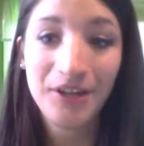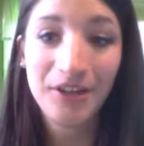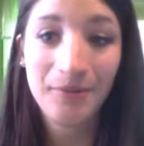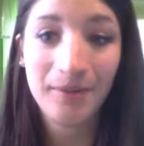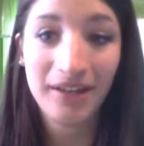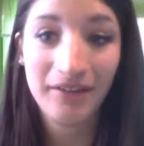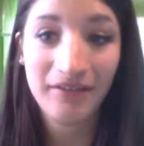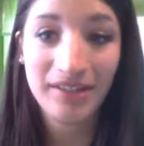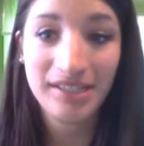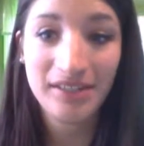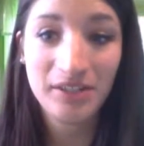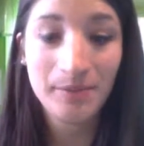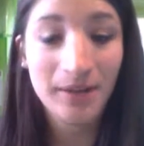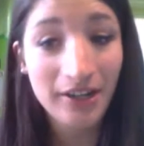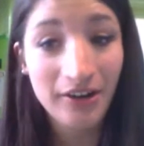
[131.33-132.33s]
the benefits of
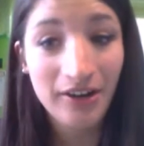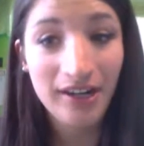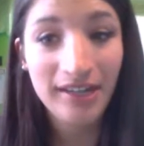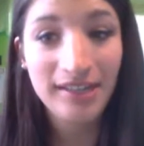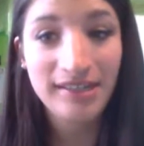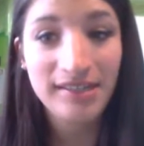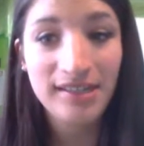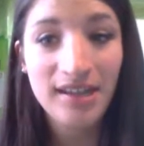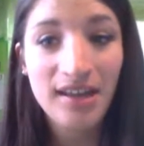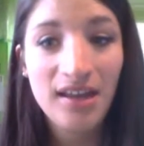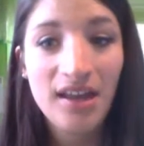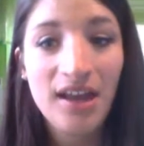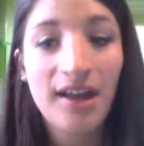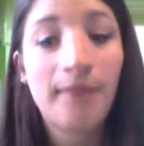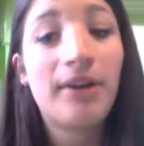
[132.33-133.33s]
sprouted grains?
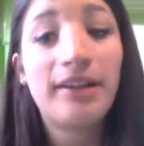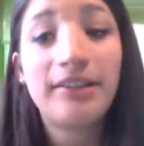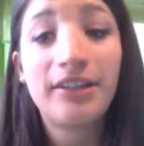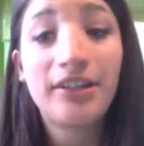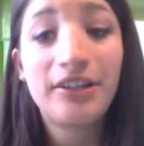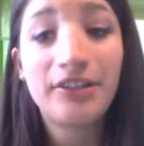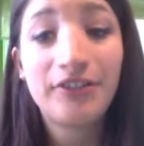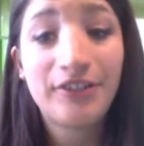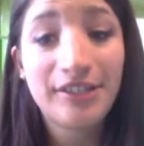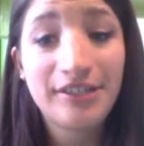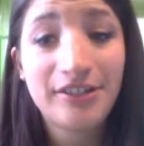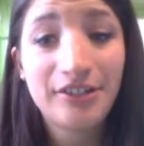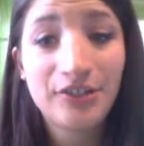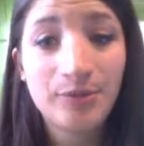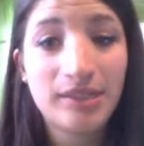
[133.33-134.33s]
A broad look at the
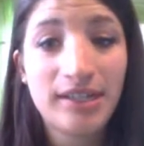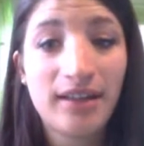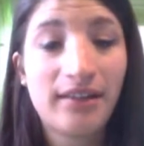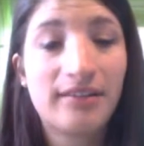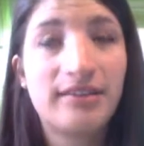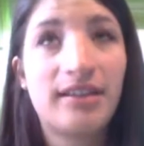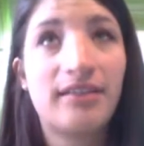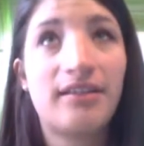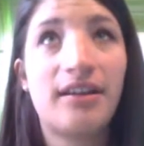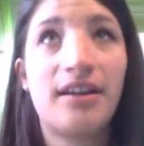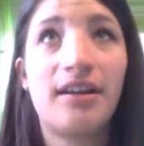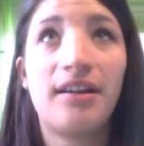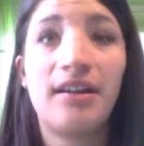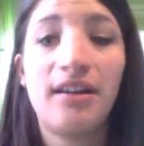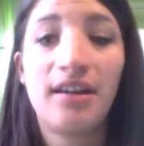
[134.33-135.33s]
research will tell us that
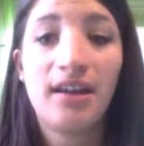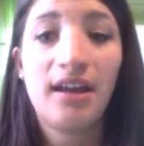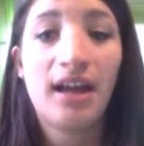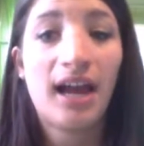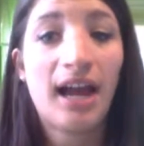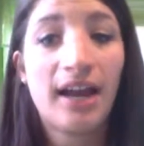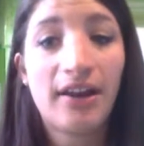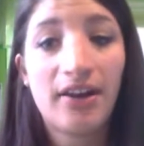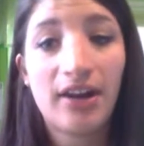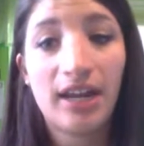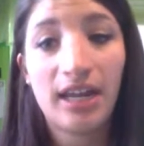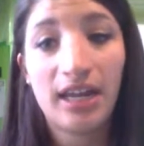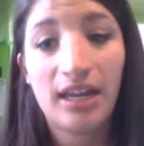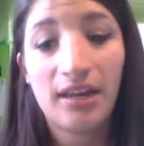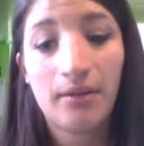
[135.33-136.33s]
they're higher
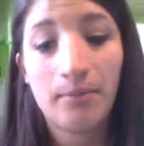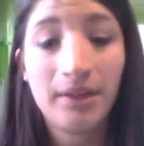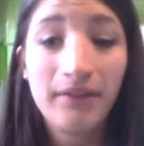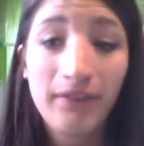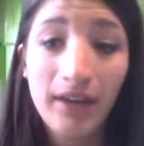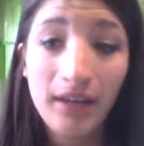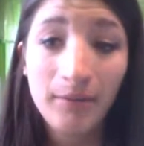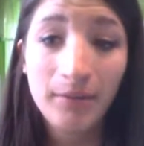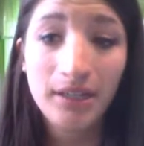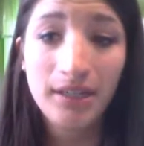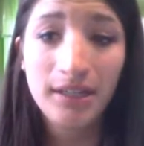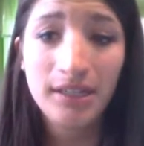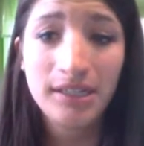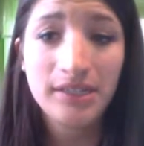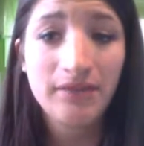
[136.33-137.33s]
in B
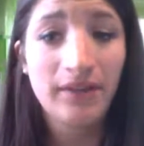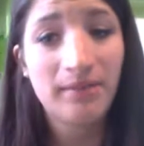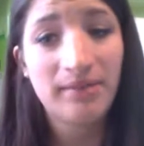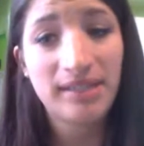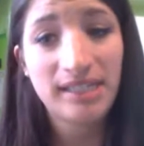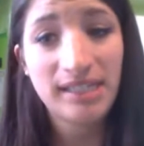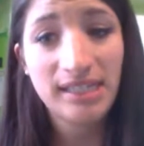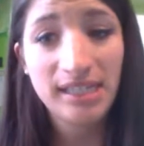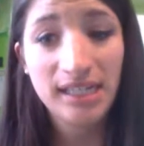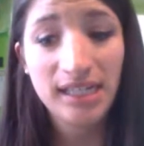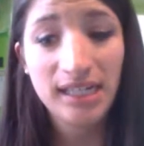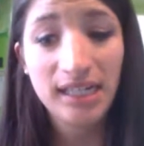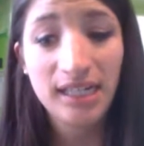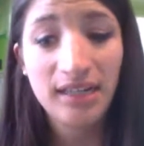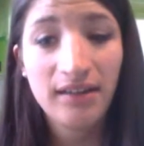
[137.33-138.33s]
vitamins, vitamin
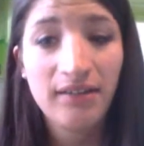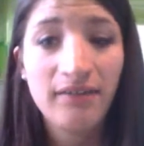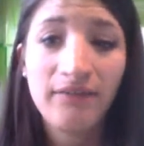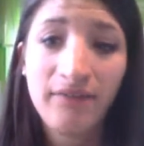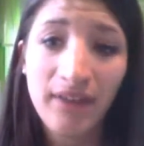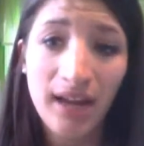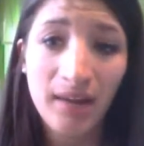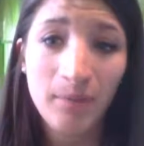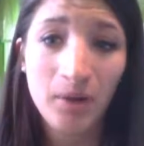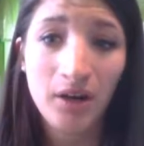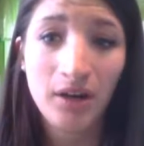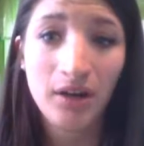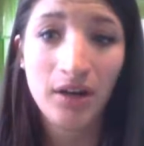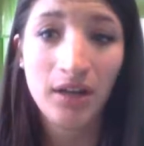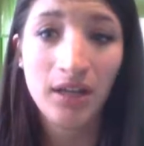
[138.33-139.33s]
C,
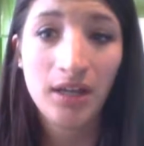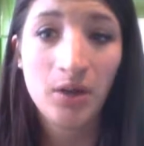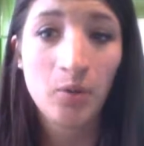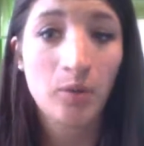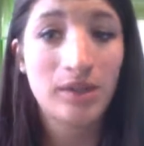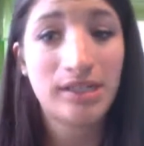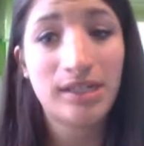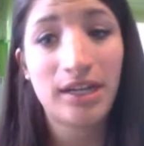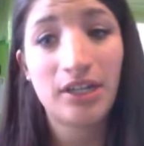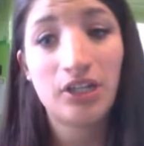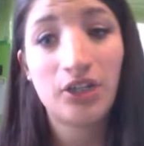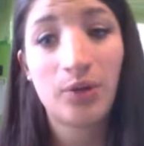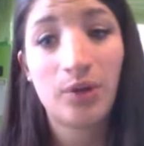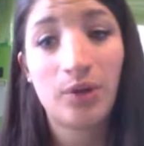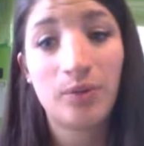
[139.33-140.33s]
fiber. One study
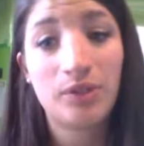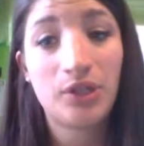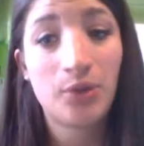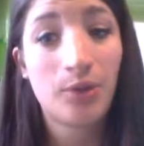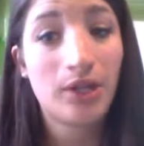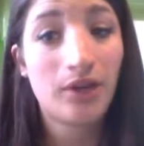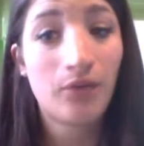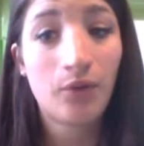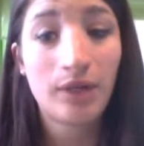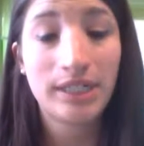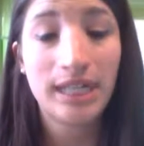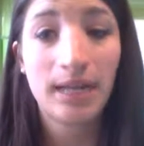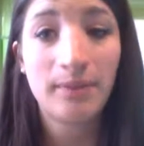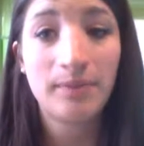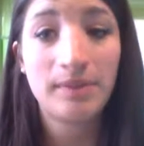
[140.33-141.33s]
showed it was 3 to 4
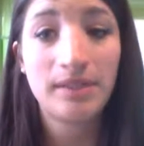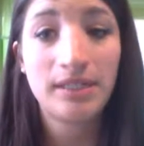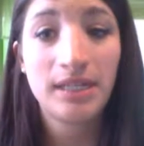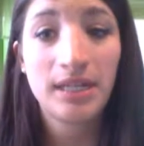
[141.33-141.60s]
times